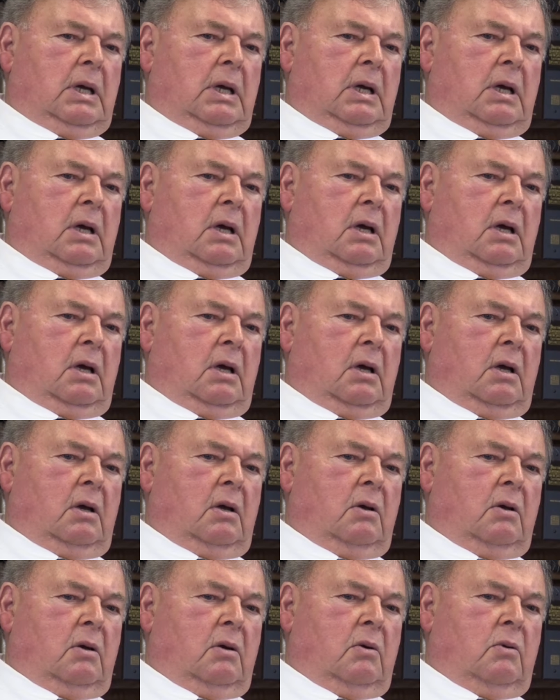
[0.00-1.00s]

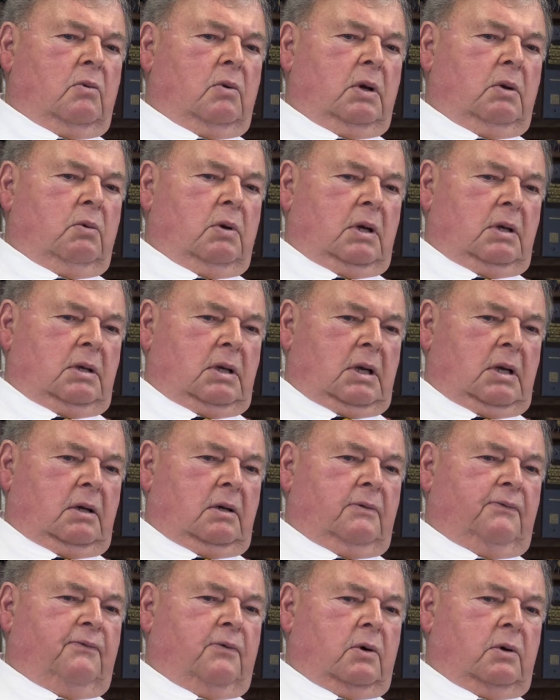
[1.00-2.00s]
uh, we went down
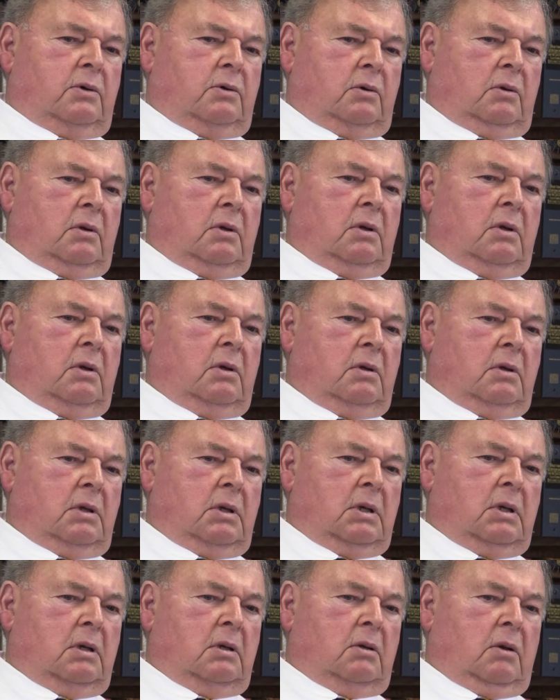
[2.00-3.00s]
to Fortuna,
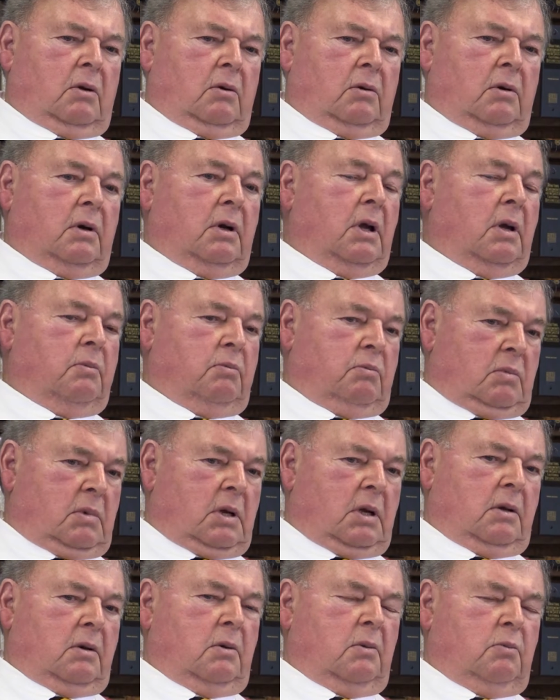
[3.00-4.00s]
uh, loaded up
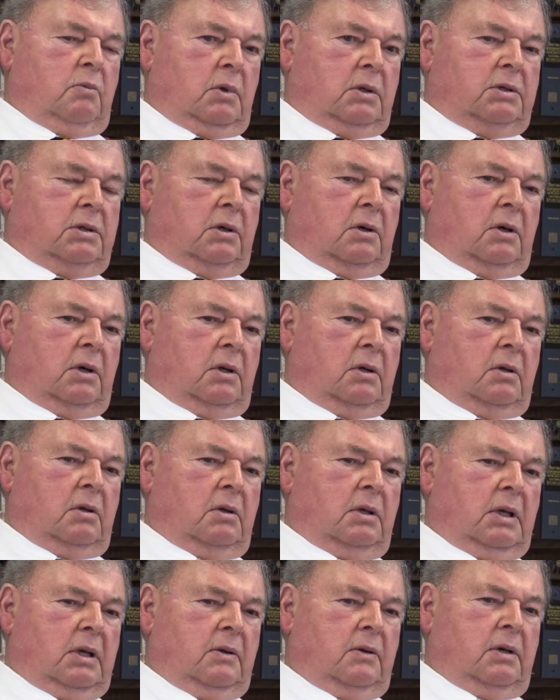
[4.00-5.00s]
other material
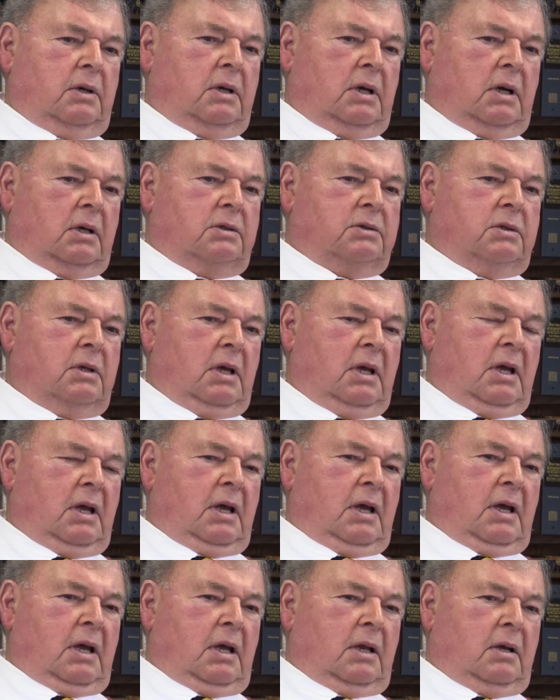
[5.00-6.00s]
in the ducks,
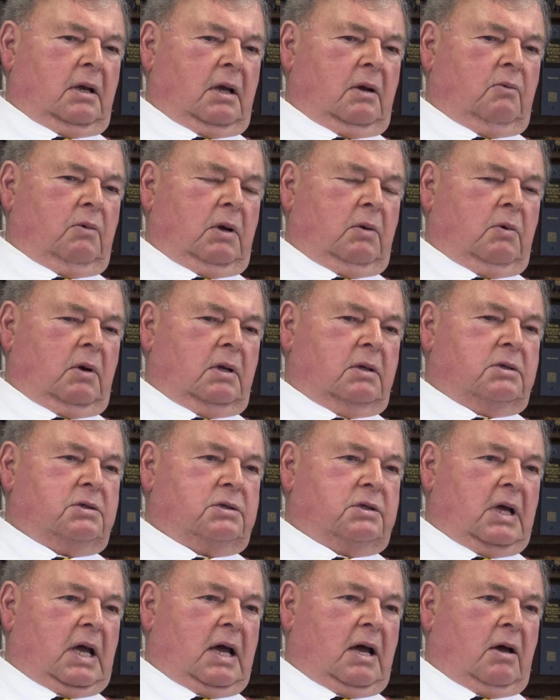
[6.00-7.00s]
and we went
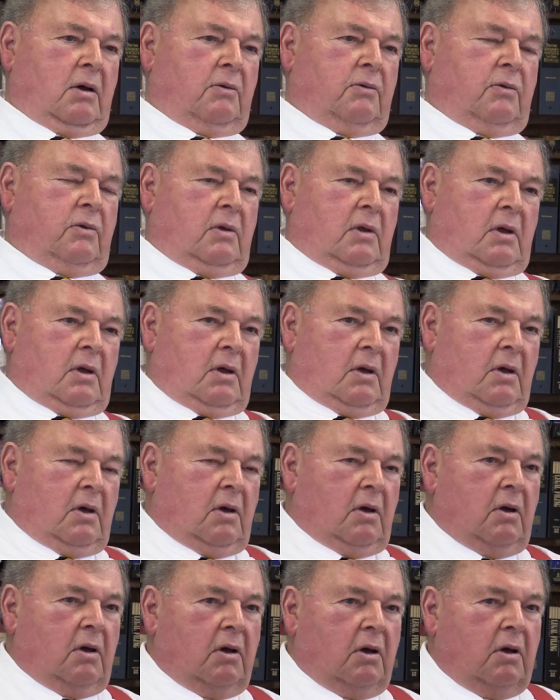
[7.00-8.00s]
south
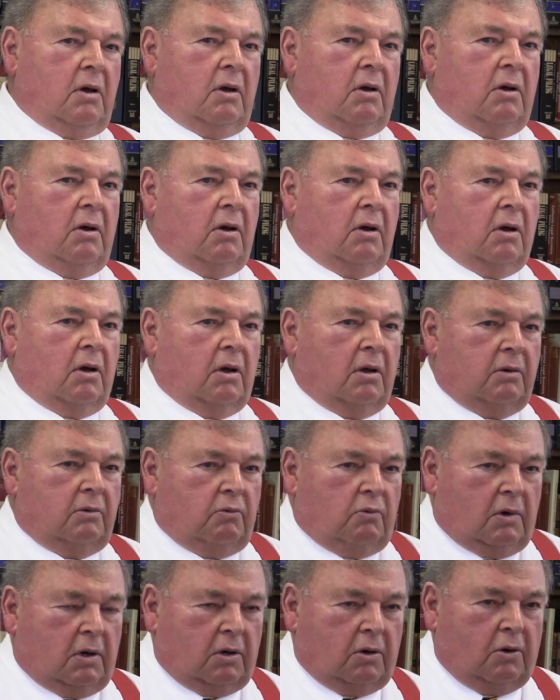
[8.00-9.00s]
on
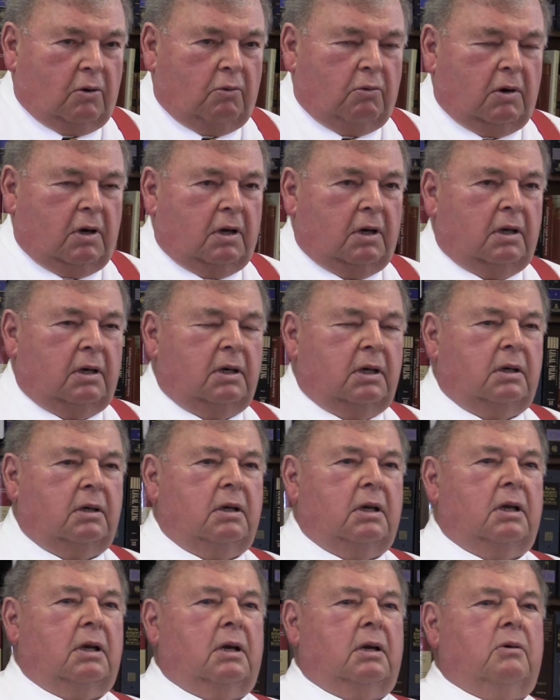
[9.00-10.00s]
101,
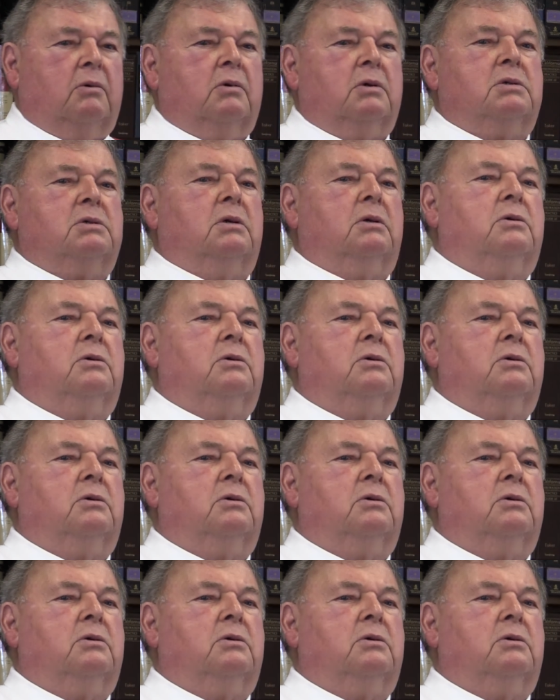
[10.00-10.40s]
and, and it was a